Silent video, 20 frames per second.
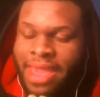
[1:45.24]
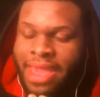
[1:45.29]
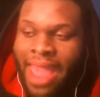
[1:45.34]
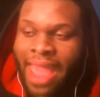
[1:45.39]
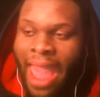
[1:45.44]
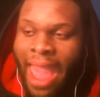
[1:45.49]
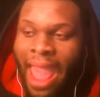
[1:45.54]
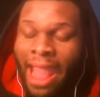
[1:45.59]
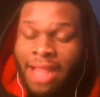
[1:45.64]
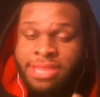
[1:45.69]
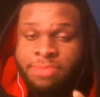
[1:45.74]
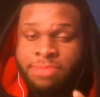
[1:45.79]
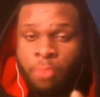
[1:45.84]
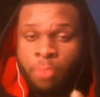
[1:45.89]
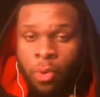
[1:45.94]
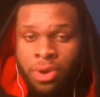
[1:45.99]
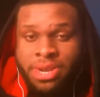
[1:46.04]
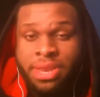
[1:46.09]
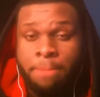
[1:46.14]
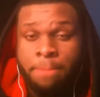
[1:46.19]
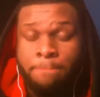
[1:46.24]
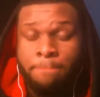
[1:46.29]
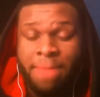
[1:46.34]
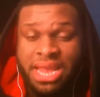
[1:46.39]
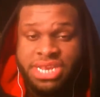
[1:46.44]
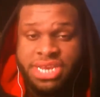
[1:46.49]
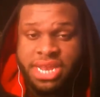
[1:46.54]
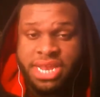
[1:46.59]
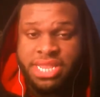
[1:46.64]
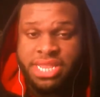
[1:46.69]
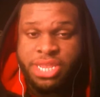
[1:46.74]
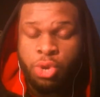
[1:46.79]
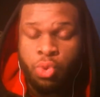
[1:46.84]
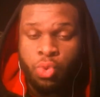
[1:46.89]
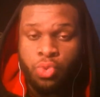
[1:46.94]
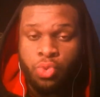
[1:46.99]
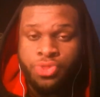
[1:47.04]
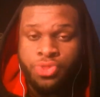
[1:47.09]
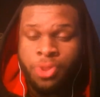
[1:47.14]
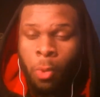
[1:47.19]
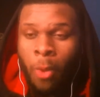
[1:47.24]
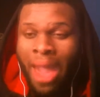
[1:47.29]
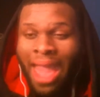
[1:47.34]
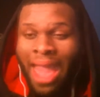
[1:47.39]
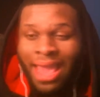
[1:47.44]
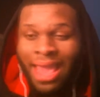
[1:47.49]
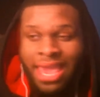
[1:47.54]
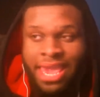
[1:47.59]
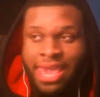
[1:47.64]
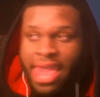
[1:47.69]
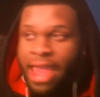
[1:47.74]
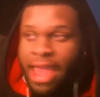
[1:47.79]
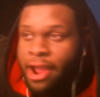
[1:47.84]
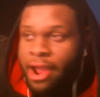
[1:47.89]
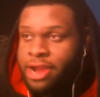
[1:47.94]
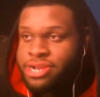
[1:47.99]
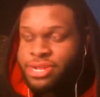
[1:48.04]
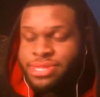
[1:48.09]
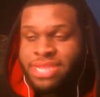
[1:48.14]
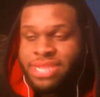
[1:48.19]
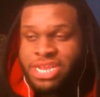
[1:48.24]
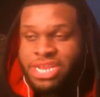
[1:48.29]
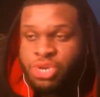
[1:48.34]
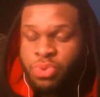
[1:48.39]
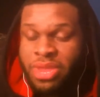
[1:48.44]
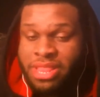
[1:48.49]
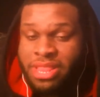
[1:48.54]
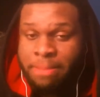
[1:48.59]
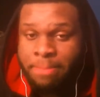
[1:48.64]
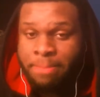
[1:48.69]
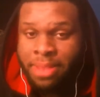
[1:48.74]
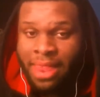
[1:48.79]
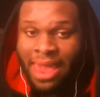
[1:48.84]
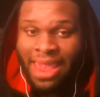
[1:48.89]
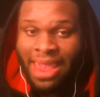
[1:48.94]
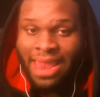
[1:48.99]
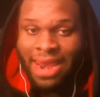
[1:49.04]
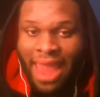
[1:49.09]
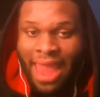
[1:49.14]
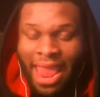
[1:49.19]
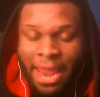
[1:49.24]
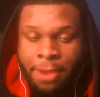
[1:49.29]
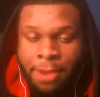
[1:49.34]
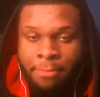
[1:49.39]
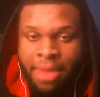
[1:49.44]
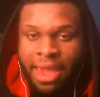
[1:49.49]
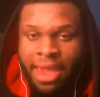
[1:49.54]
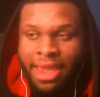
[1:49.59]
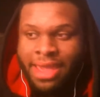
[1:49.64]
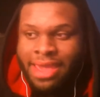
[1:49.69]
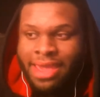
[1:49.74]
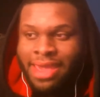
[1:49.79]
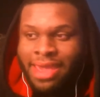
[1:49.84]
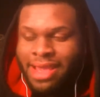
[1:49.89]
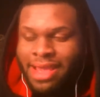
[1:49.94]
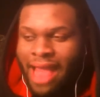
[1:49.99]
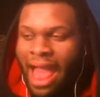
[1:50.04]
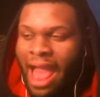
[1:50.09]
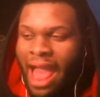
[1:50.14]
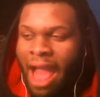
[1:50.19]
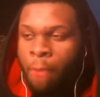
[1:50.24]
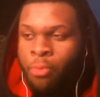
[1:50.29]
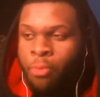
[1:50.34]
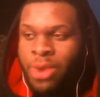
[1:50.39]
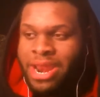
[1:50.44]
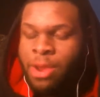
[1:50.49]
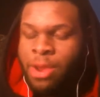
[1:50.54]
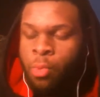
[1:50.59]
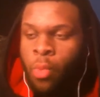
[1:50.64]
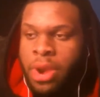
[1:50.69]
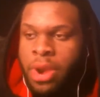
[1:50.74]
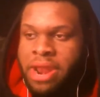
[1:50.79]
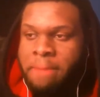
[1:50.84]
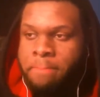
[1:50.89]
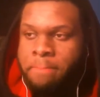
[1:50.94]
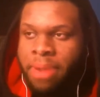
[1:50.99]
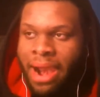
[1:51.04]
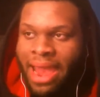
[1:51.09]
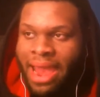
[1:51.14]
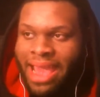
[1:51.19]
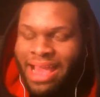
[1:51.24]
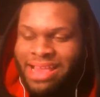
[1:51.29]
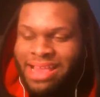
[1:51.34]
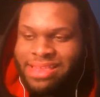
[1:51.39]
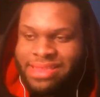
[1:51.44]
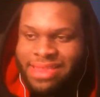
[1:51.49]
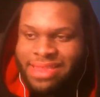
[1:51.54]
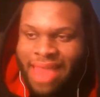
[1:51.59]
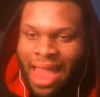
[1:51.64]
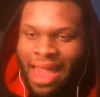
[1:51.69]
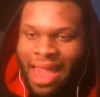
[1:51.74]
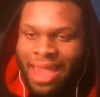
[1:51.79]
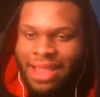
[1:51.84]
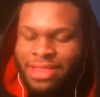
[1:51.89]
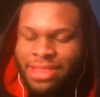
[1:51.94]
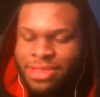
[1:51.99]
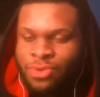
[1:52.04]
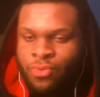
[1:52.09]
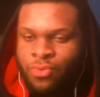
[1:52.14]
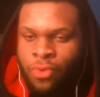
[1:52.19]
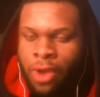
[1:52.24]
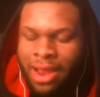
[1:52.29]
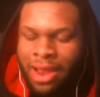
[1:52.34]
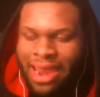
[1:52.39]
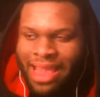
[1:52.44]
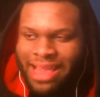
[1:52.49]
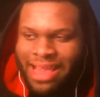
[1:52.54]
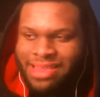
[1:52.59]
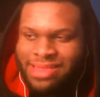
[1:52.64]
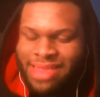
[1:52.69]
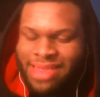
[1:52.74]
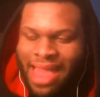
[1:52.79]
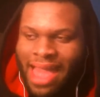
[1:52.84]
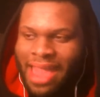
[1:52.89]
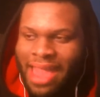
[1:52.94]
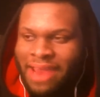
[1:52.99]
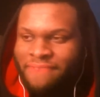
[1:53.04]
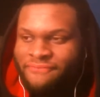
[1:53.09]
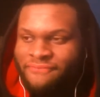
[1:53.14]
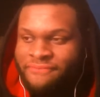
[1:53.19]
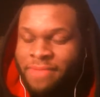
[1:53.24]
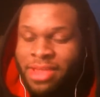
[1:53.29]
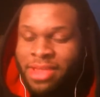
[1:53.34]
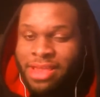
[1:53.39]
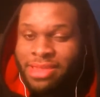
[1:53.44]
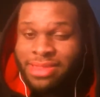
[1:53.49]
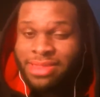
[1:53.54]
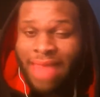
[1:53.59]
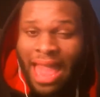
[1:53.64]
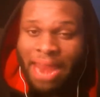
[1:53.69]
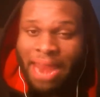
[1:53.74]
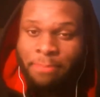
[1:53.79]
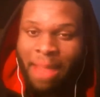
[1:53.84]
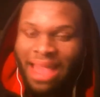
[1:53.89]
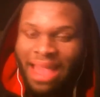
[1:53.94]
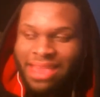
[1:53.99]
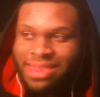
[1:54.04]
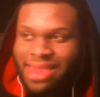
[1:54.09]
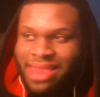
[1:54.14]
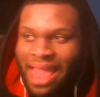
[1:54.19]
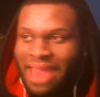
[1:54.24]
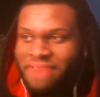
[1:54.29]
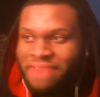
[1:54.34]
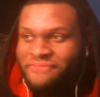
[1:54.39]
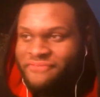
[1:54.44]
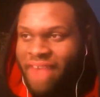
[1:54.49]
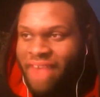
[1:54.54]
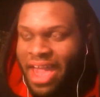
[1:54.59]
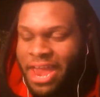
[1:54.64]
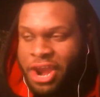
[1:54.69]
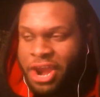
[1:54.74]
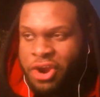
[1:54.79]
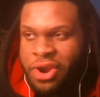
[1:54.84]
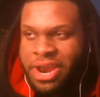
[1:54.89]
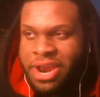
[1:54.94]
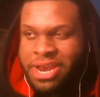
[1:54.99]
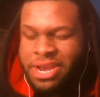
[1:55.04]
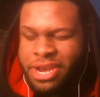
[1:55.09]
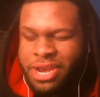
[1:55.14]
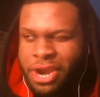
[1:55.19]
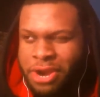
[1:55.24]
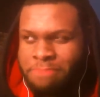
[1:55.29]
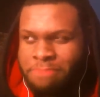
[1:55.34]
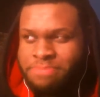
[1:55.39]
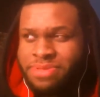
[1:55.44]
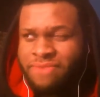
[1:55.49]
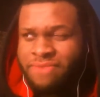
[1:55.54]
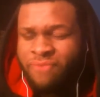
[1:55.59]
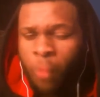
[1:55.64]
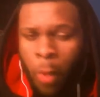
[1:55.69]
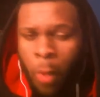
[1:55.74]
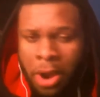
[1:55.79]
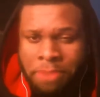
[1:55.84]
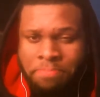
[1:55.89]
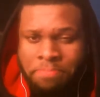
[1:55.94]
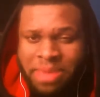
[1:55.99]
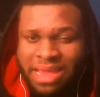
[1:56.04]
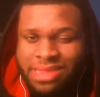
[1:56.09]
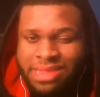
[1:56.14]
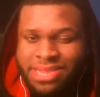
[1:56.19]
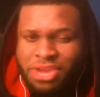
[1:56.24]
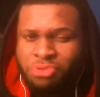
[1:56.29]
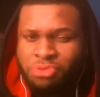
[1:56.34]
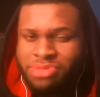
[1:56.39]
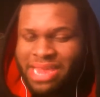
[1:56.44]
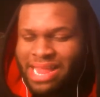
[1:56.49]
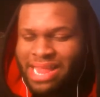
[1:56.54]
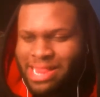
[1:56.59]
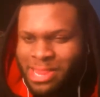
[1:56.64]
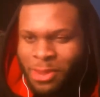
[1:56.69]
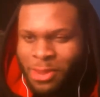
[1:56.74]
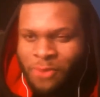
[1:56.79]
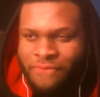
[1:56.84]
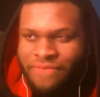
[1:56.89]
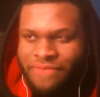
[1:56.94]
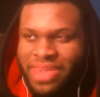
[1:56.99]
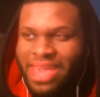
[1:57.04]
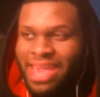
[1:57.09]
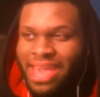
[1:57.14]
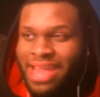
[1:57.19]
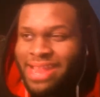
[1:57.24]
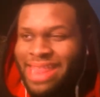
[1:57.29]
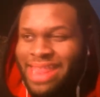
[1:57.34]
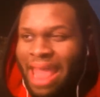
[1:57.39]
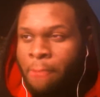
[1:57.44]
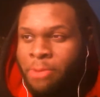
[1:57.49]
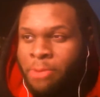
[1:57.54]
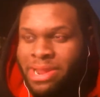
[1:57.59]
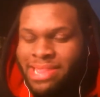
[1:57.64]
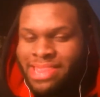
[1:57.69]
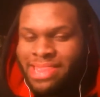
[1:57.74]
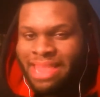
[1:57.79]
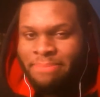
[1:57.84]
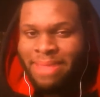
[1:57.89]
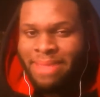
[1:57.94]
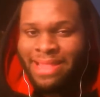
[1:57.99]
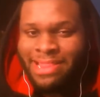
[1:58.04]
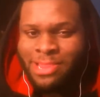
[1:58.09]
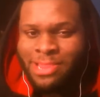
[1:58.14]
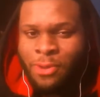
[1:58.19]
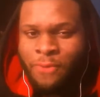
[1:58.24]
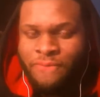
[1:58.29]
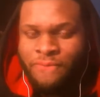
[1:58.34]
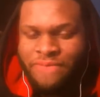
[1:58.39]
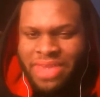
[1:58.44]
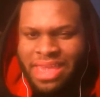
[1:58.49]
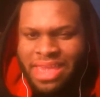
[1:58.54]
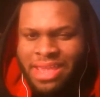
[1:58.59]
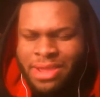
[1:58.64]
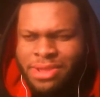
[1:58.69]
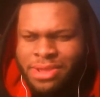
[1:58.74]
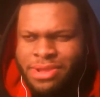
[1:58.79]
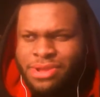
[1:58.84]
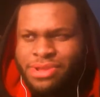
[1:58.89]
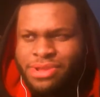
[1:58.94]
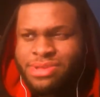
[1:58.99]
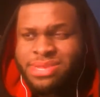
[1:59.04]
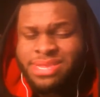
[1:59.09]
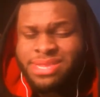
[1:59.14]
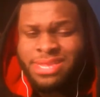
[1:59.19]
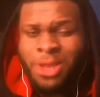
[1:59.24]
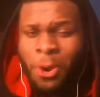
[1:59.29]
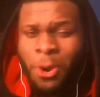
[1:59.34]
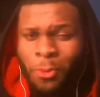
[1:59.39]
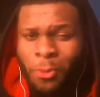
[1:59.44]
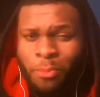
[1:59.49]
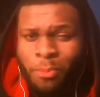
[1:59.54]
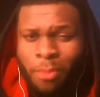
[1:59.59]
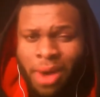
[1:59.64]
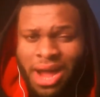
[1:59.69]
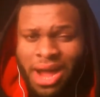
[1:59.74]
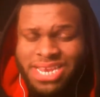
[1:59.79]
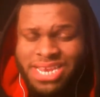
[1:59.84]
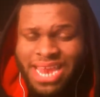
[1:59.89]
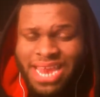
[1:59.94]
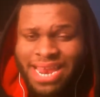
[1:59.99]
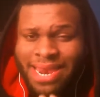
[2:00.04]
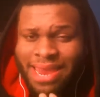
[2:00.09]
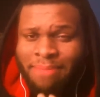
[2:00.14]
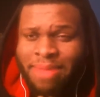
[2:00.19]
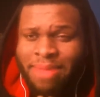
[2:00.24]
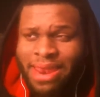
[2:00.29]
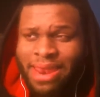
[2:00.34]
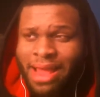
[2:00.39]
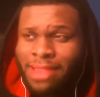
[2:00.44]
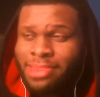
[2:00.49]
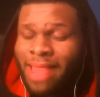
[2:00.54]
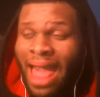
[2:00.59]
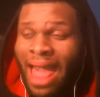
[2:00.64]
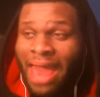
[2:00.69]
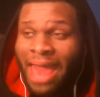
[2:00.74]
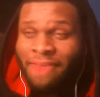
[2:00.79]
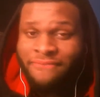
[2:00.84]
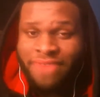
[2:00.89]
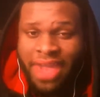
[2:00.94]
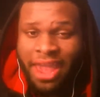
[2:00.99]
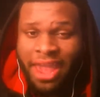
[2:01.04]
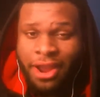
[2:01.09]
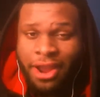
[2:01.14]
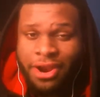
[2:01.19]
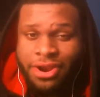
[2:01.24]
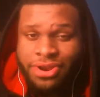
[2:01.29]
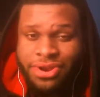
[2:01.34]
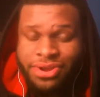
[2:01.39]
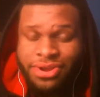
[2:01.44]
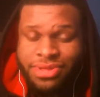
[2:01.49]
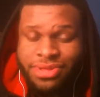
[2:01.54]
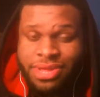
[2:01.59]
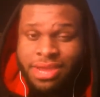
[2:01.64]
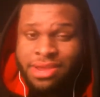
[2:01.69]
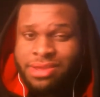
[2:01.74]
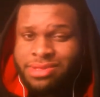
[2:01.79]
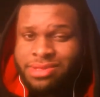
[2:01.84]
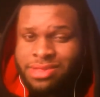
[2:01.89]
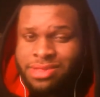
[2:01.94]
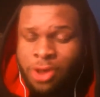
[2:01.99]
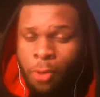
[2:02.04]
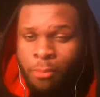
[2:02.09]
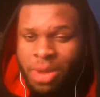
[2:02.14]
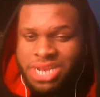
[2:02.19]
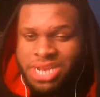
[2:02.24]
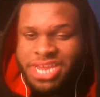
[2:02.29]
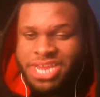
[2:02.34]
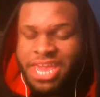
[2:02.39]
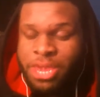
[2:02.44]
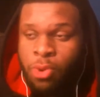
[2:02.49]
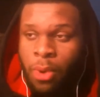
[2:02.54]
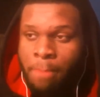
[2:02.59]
it adds more dimension to the wacky characters that you get to play in anime. I wouldn't want to play a side-by-side fighter in terms of One Piece using Luffy. That would limit Luffy so much and limit a lot of characters so much. Can